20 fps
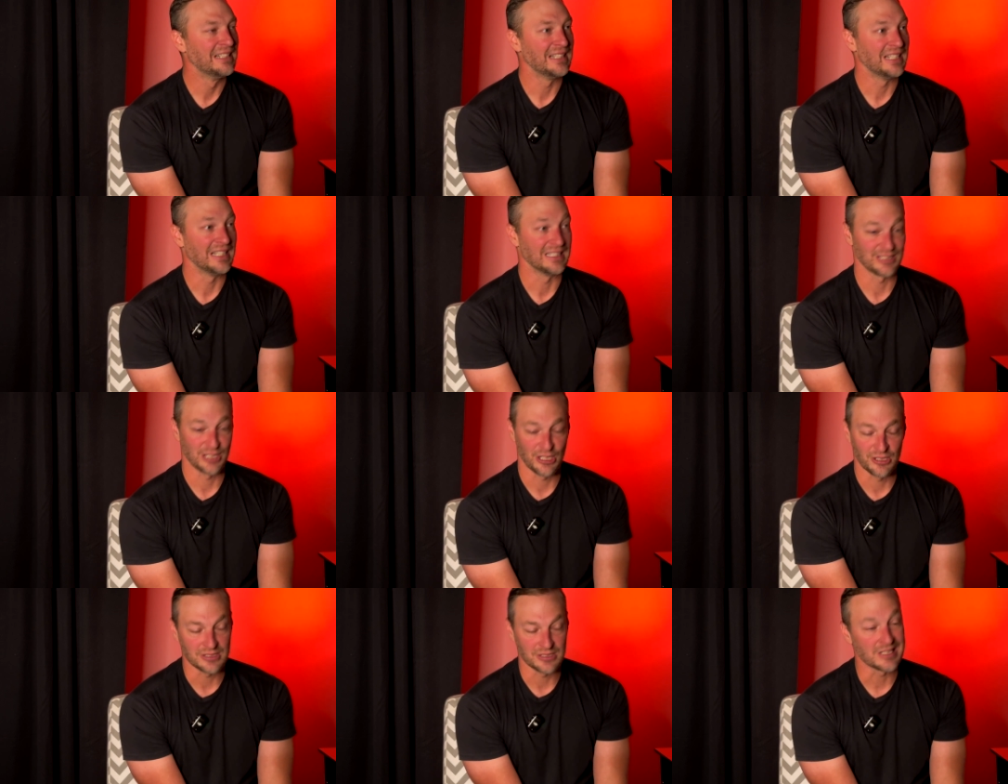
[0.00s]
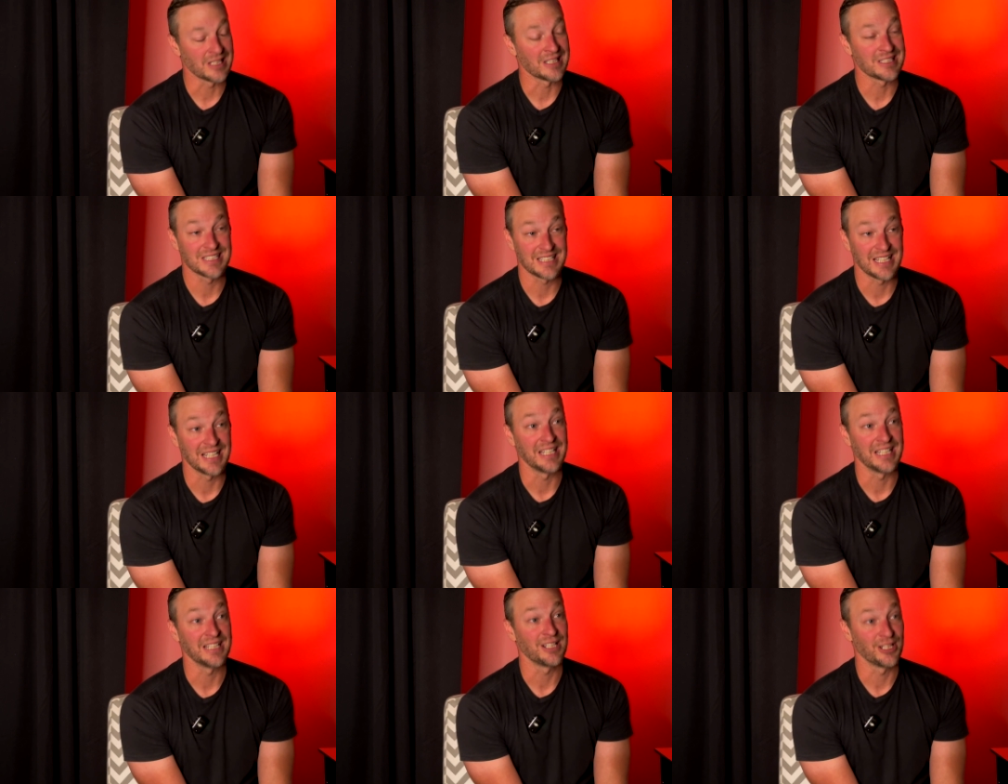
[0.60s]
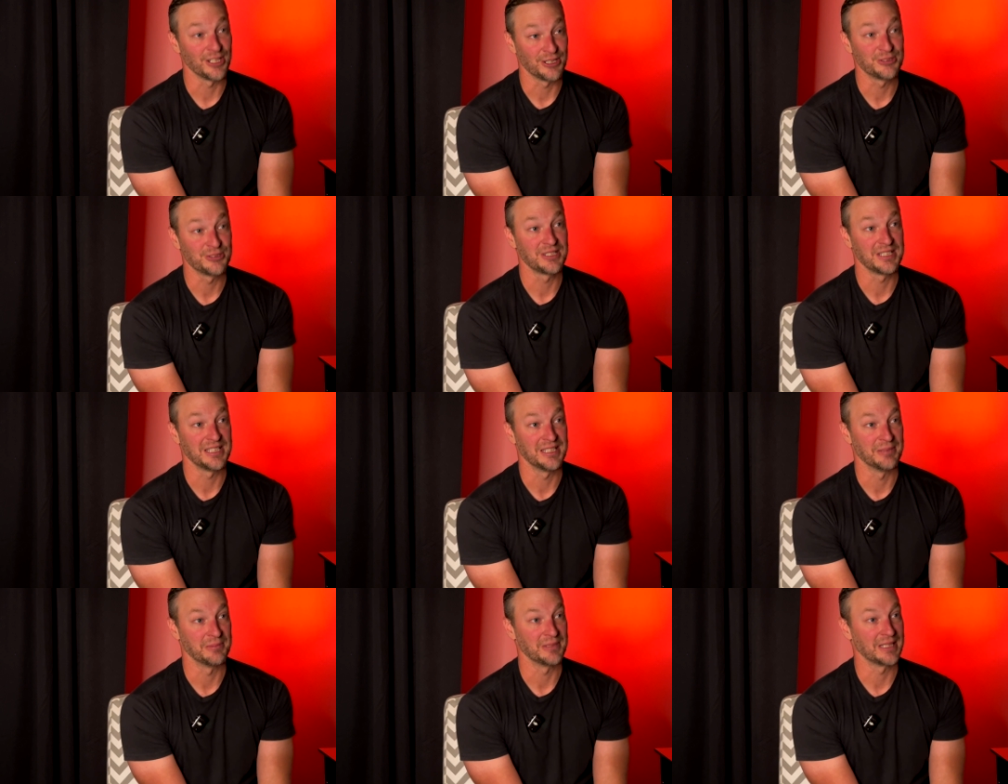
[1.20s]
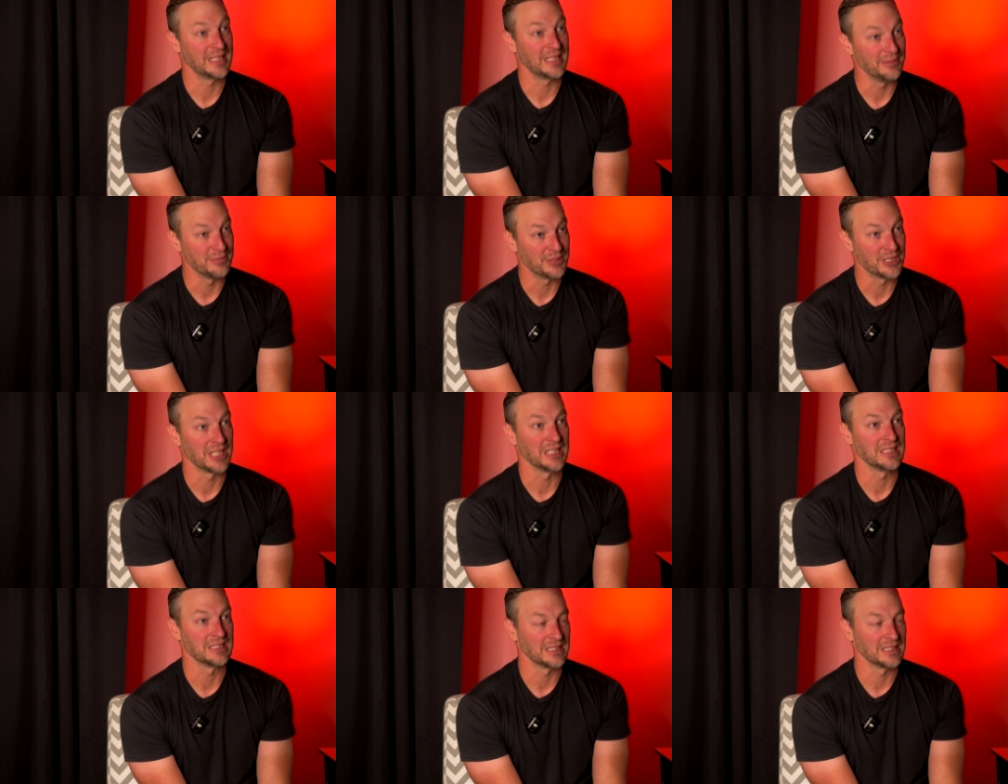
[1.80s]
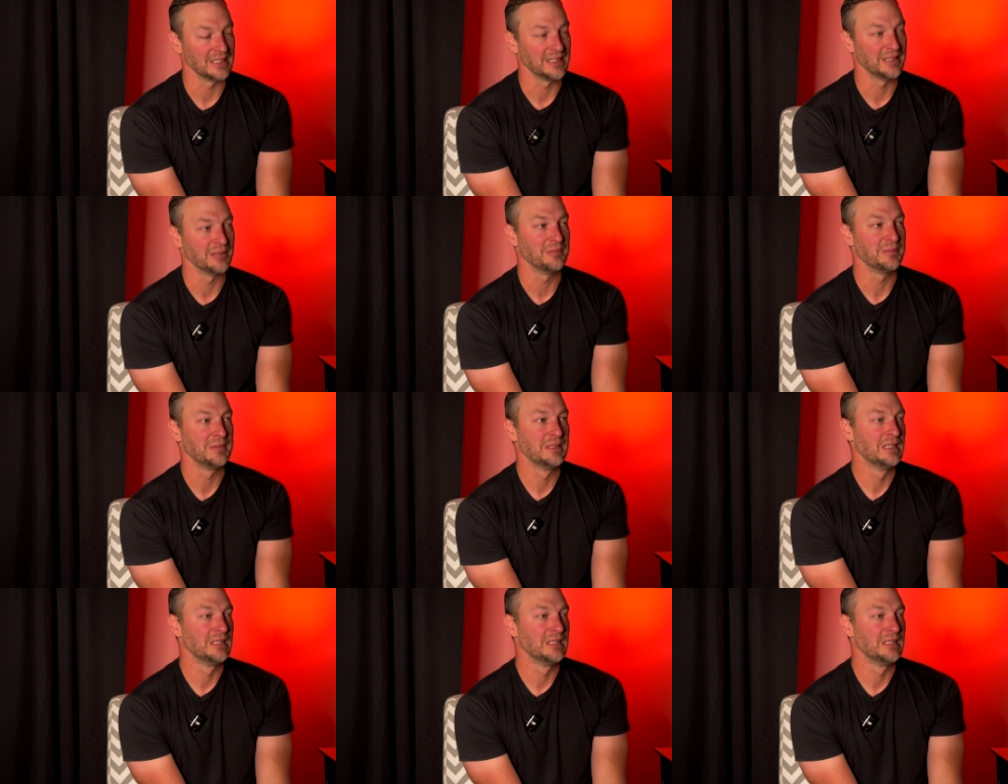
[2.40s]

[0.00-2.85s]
as long as I stay close to Him and keep chasing Him.